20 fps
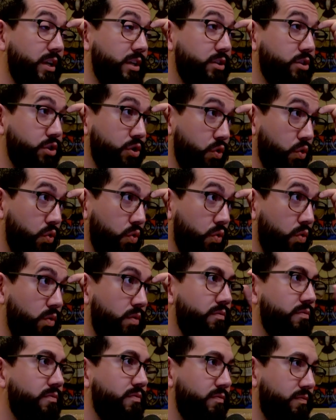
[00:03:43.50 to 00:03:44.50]
to
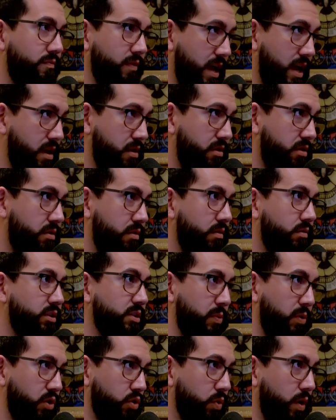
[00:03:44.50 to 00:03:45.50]
faith,
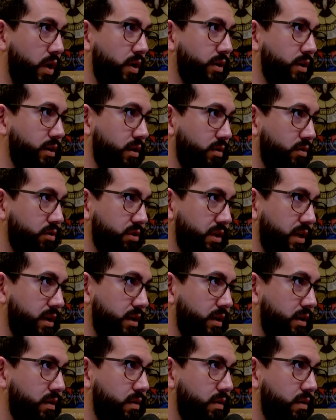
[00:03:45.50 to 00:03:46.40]
spirituality, and understanding.